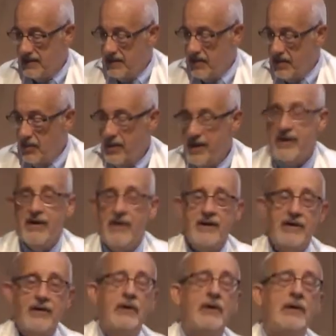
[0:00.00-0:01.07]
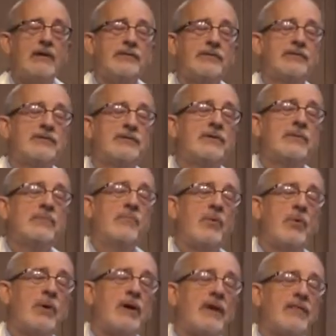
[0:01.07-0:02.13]
we are called to do
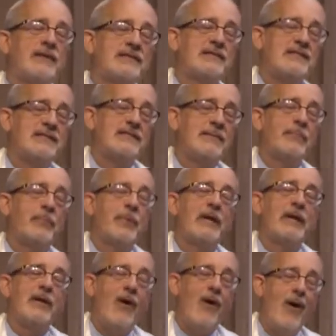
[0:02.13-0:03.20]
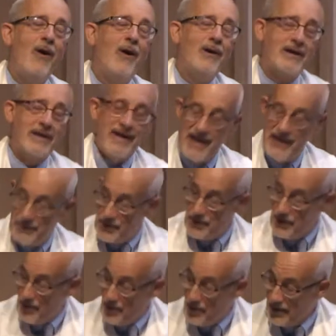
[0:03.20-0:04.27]
more than simply honk our
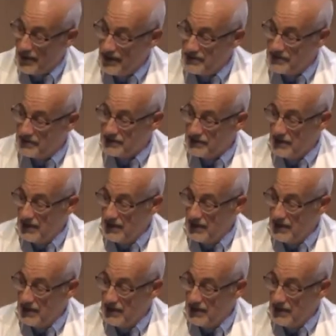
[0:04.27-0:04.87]
horns